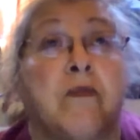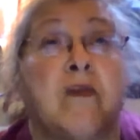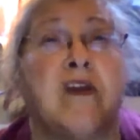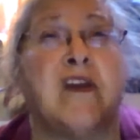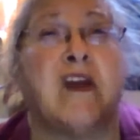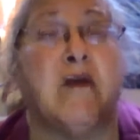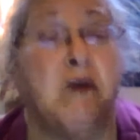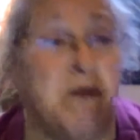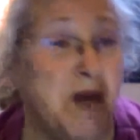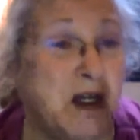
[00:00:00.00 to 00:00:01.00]
Isn't that
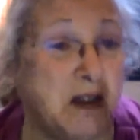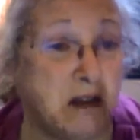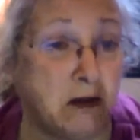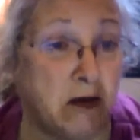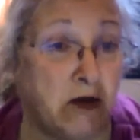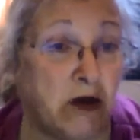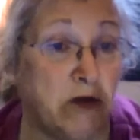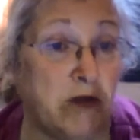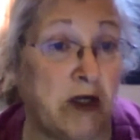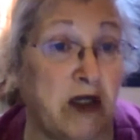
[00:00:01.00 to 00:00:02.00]
what makes us all
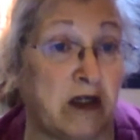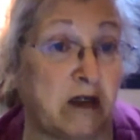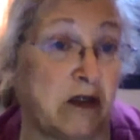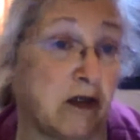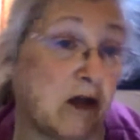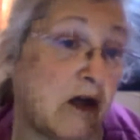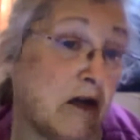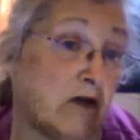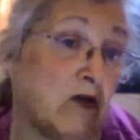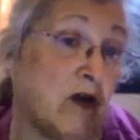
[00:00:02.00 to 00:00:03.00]
human, is to kind
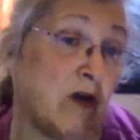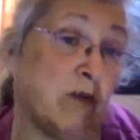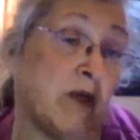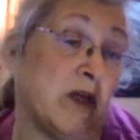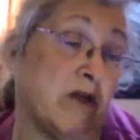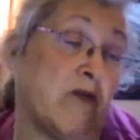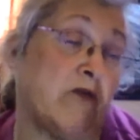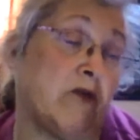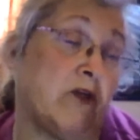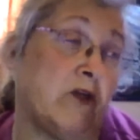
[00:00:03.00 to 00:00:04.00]
of try and be there
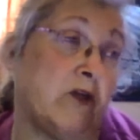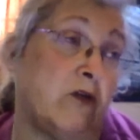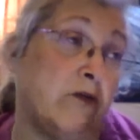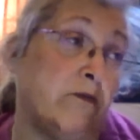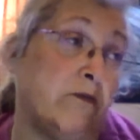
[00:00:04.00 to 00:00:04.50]
for each other?